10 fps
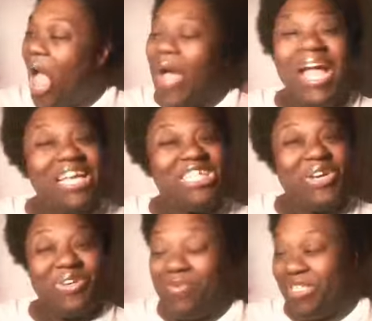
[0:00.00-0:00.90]
Okay,
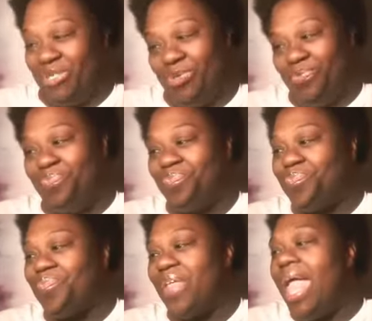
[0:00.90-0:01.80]
so number two.
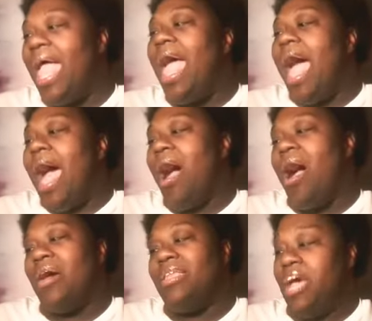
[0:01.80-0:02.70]

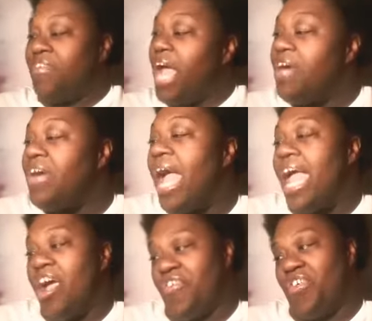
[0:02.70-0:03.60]
Uh, never have I
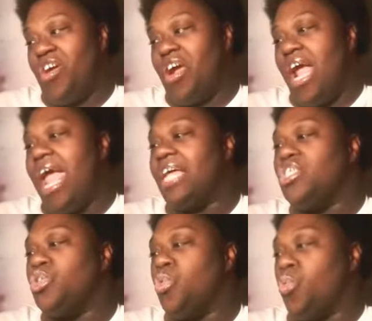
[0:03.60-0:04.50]
ever had
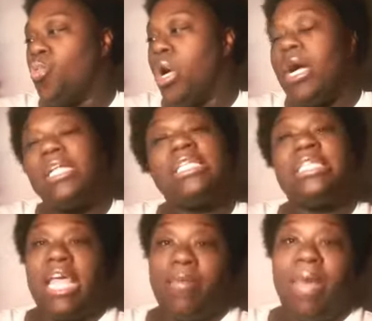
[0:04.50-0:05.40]
to run to
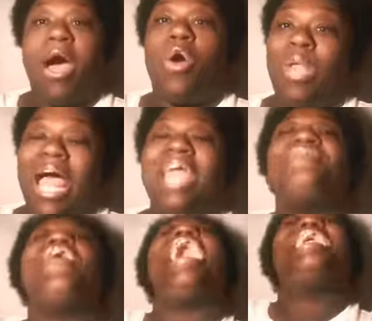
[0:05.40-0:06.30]
save my own
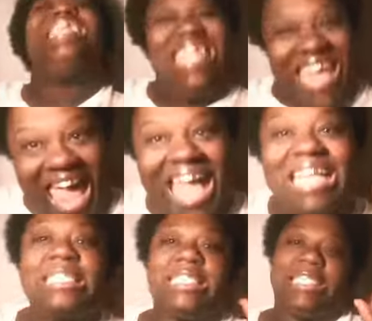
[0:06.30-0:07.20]
life.
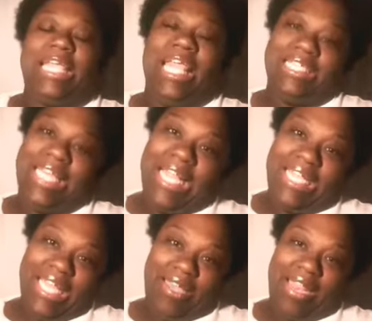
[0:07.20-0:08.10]
Yes. Yes, I
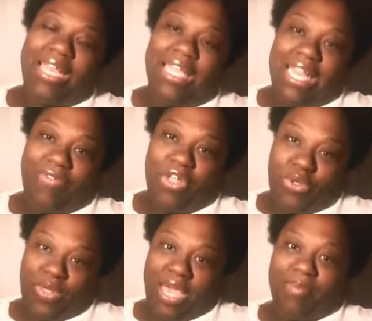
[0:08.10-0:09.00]
did. I did have to
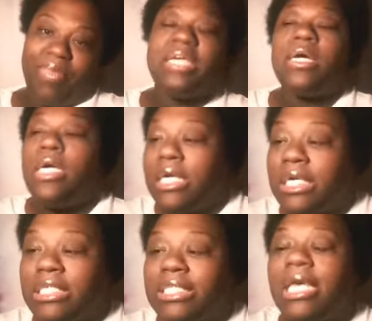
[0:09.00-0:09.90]
do that
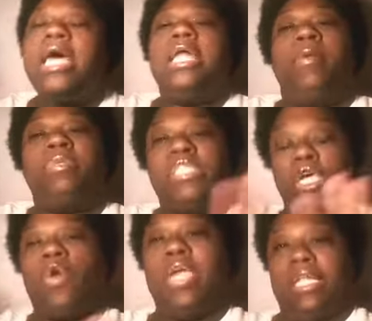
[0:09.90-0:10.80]
because let me just
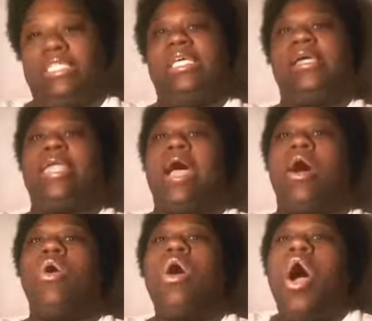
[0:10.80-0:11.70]
go ahead and tell
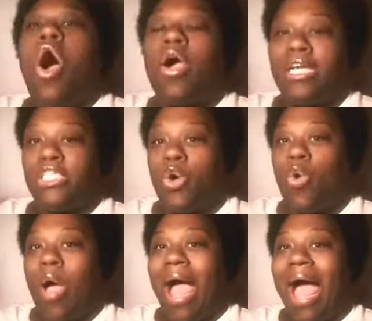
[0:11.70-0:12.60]
y'all. Okay,
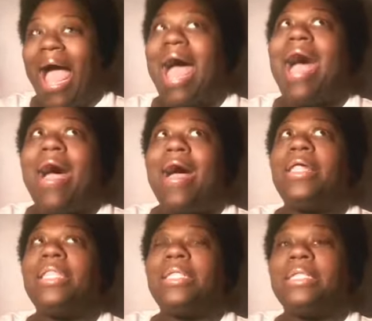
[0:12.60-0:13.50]
so
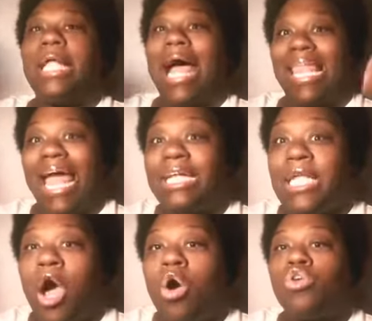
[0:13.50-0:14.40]
I I like
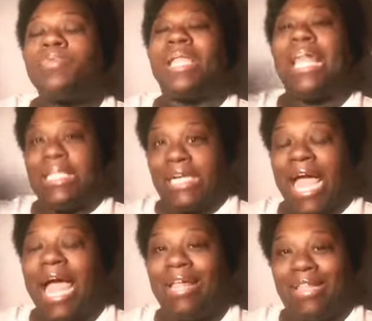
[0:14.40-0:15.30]
dogs, but I like the
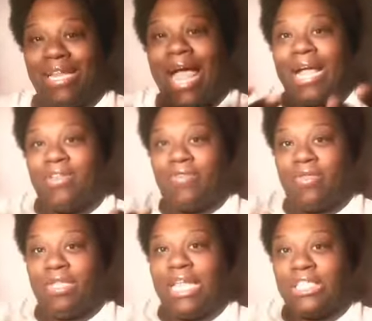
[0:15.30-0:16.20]
kind that I
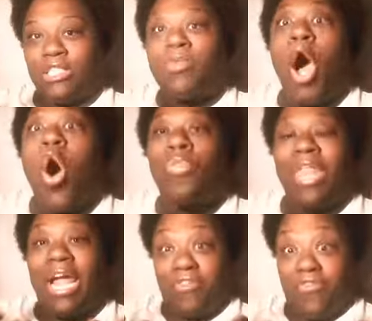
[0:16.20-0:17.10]
can that's small
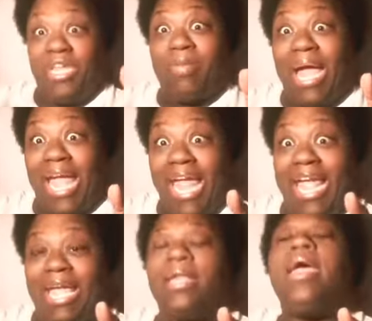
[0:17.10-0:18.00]
that I can fit in my
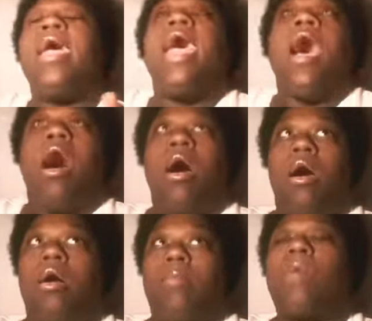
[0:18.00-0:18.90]
hand.
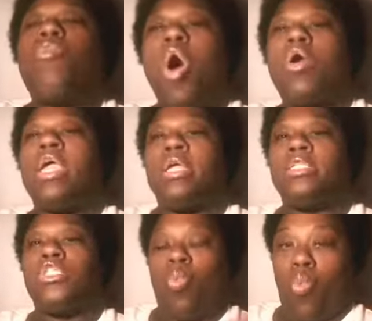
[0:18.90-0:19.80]
Um, I'm
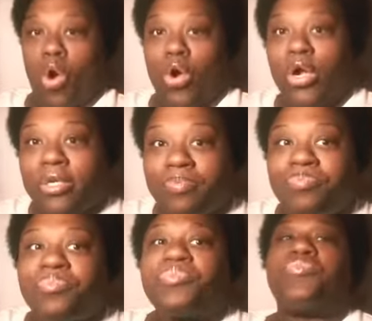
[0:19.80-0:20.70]
walking to work.
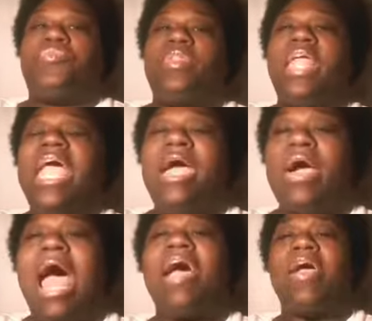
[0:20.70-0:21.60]

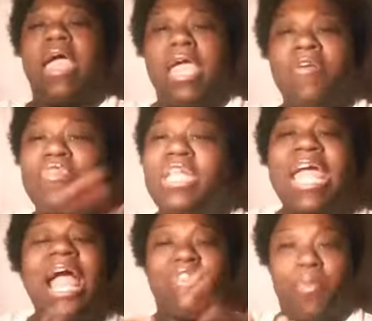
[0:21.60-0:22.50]
And I every
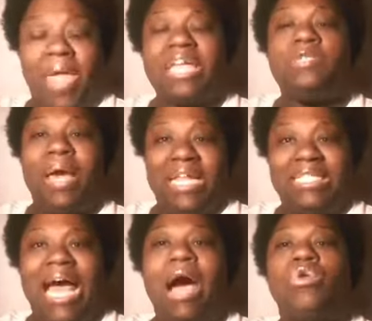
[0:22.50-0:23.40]
day I have to pass by this
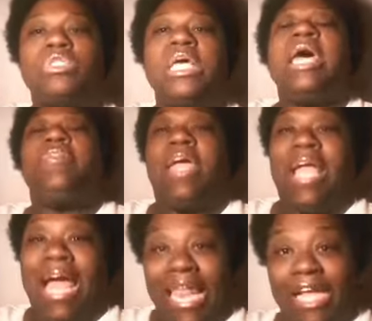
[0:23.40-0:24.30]
house that
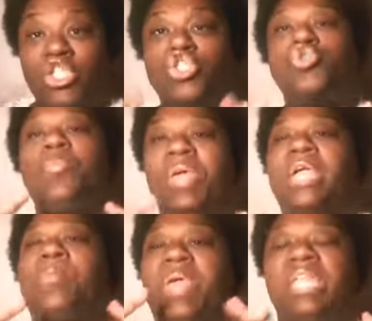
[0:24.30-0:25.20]
got like two
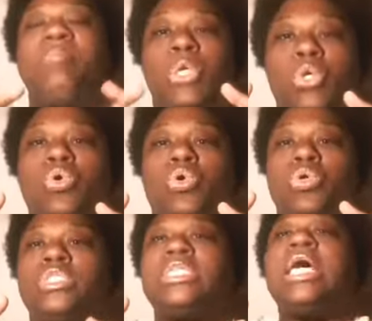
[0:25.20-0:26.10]
big pit
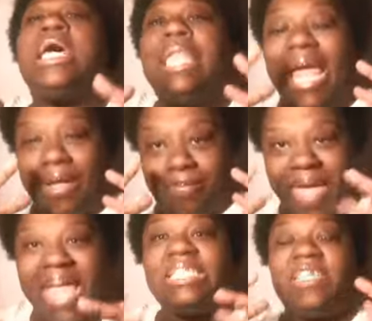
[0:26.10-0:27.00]
bulls, like
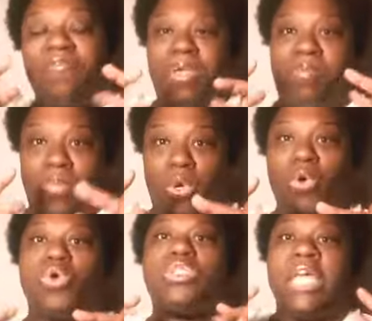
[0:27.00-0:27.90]
massive pit
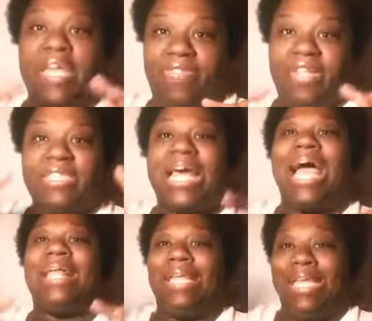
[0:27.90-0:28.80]
bulls in the
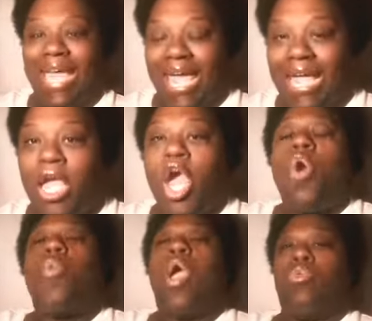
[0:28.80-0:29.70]
side of the gate.
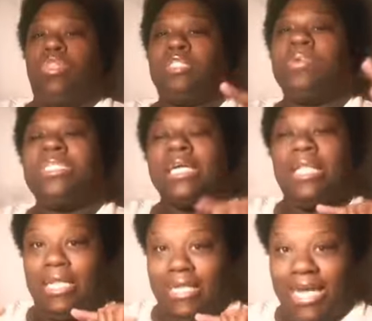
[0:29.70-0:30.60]
Where on this
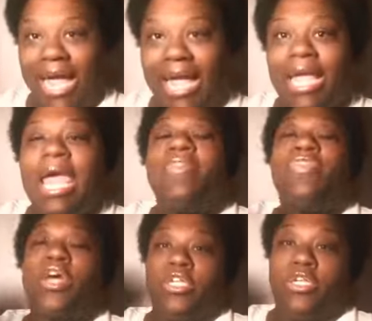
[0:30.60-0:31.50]
particular day,
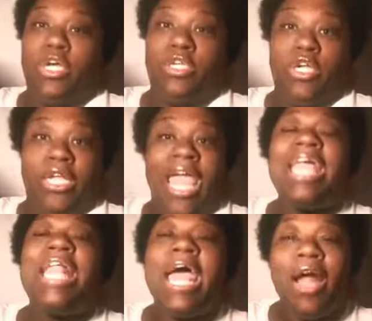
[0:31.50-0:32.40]
the, the the
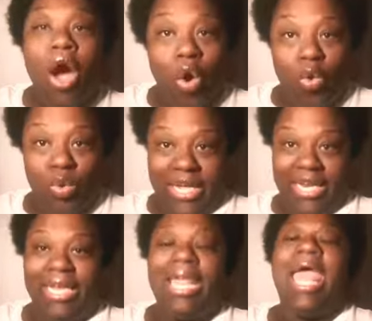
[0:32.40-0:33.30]
gate had a hole in
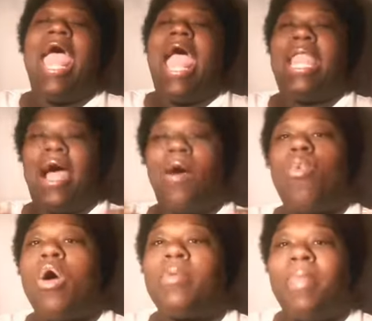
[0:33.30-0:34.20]
it, and I'm
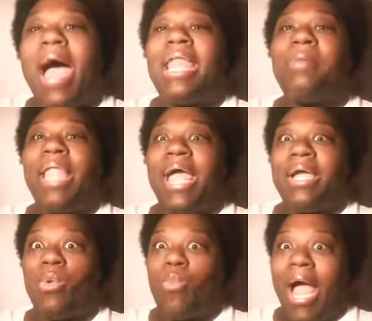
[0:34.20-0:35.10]
walking by and I'm
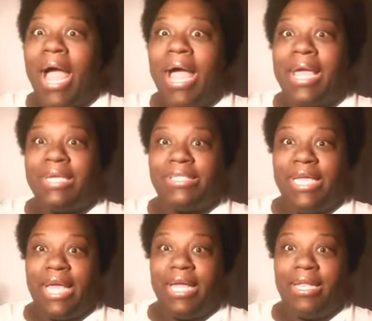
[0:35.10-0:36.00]
like, why is
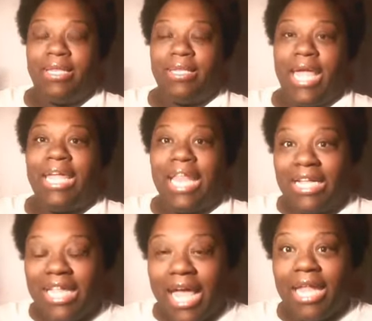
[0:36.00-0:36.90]
that gate
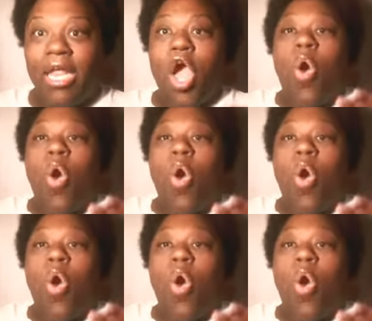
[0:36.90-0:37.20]
like that.